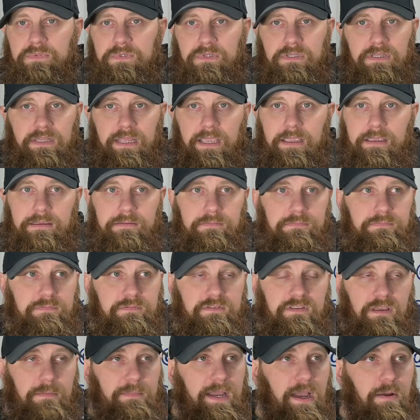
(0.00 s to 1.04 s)
they
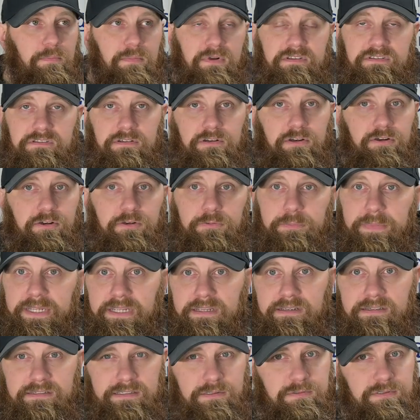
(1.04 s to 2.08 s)
somehow must have heard me
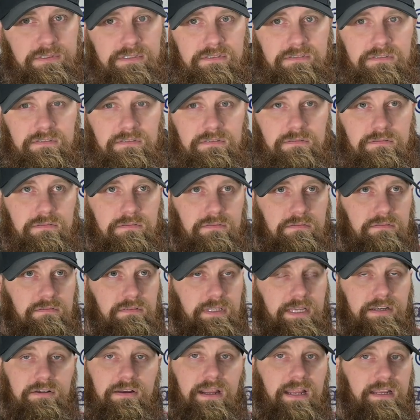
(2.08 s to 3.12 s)
because it was
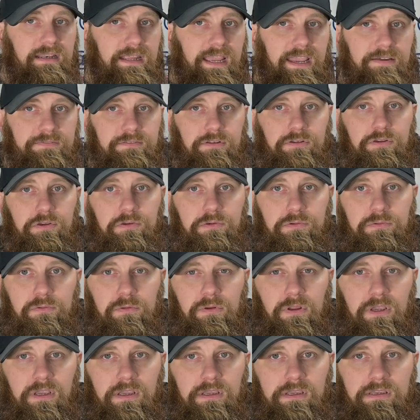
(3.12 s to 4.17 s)
later on in the afternoon
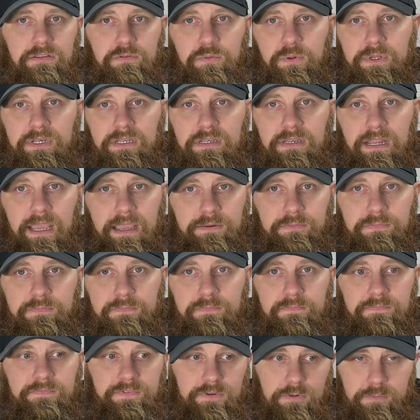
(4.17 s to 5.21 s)
is when I
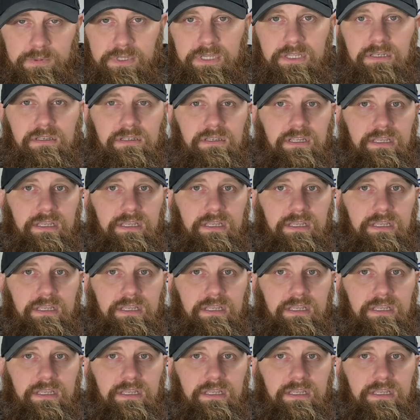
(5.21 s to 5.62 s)
filmed it,